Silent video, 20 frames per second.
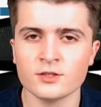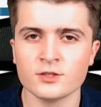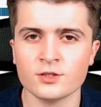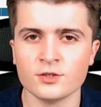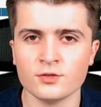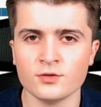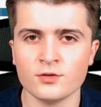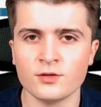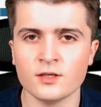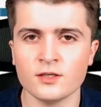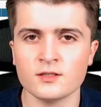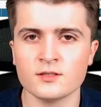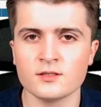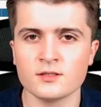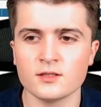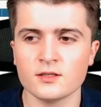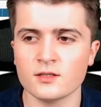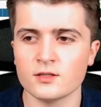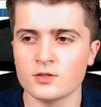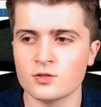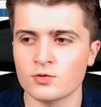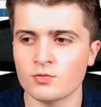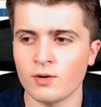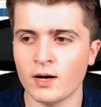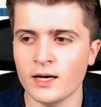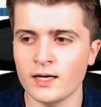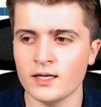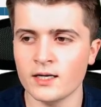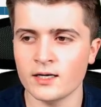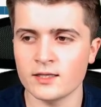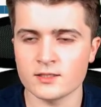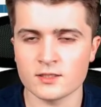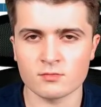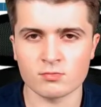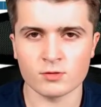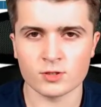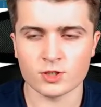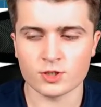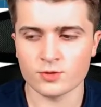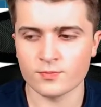to this twilight
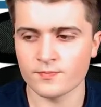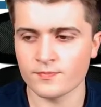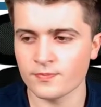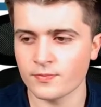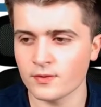switch.